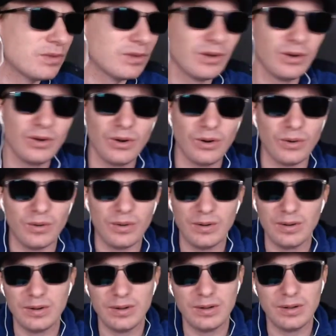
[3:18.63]
Oh,
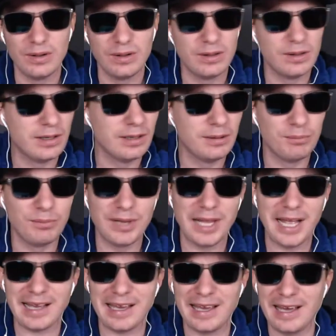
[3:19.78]

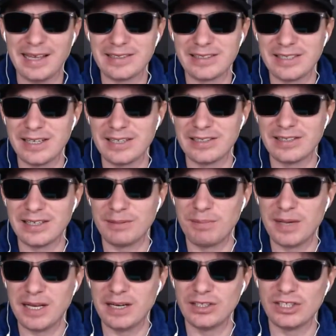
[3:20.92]
Black Cat says that
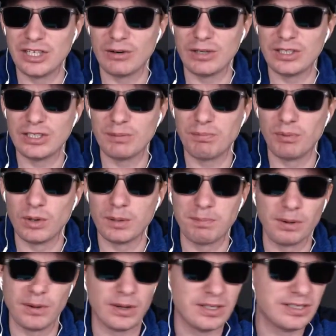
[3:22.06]
Ben and Jerry support
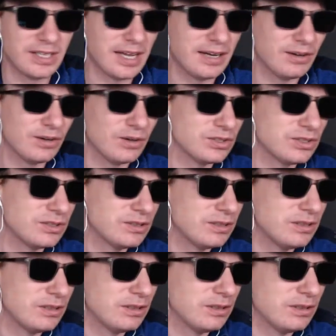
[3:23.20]
Bernie Sanders.
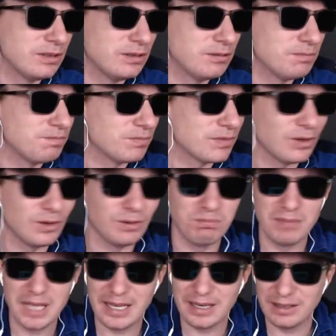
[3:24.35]
Oh,
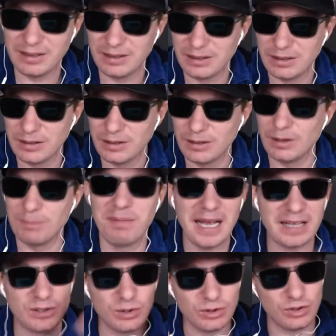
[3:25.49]
man. Back
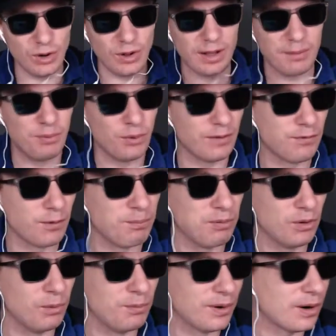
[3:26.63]
to drawing board for
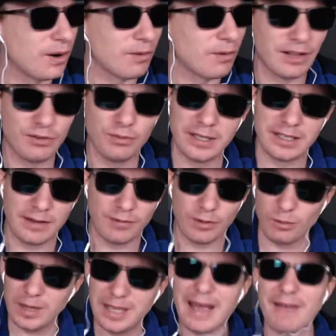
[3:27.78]
Bloomberg. All right, whatever.
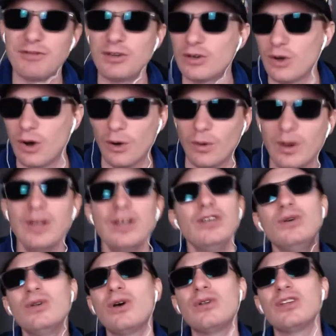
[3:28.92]
We have to go. You
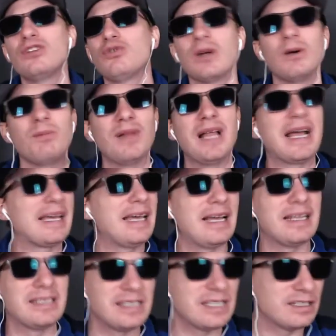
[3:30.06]
know the drill. Black
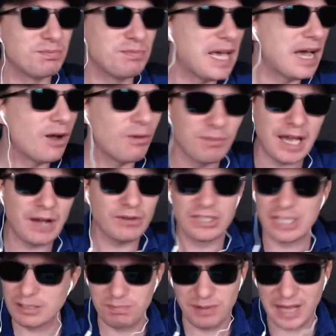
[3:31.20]
Cat says meow. Meow
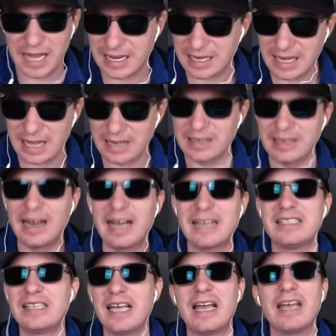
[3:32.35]
says Black Cat. And I
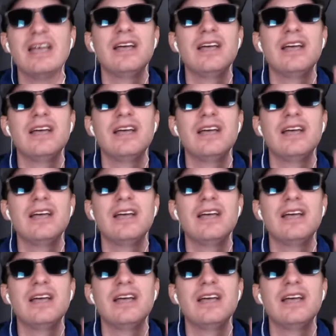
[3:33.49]
say